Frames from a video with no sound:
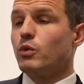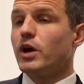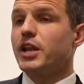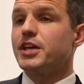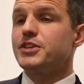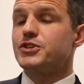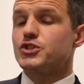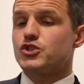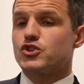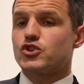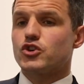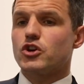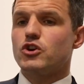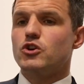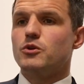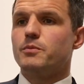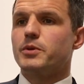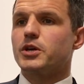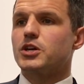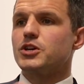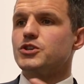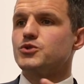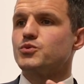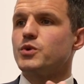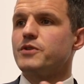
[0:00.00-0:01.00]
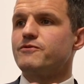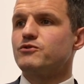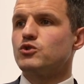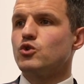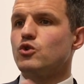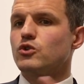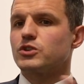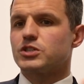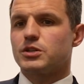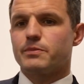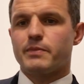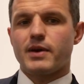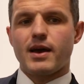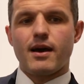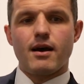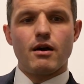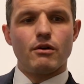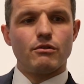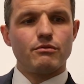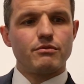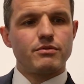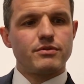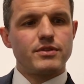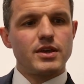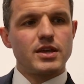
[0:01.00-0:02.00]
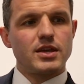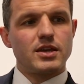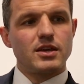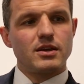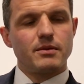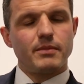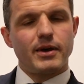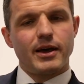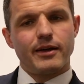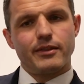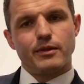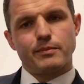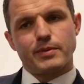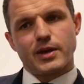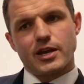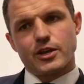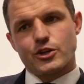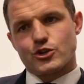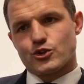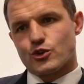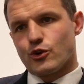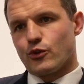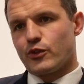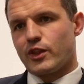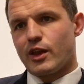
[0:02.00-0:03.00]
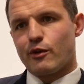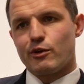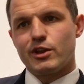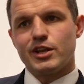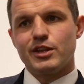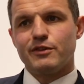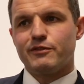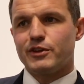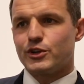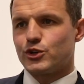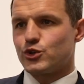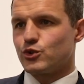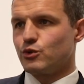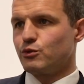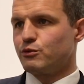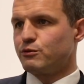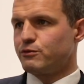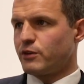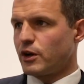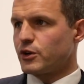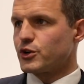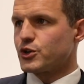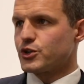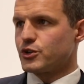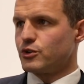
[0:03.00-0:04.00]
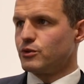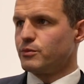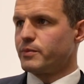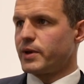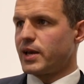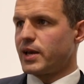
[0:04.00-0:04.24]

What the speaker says: Well, it's true because we talked about thinking about the patient on their individual functional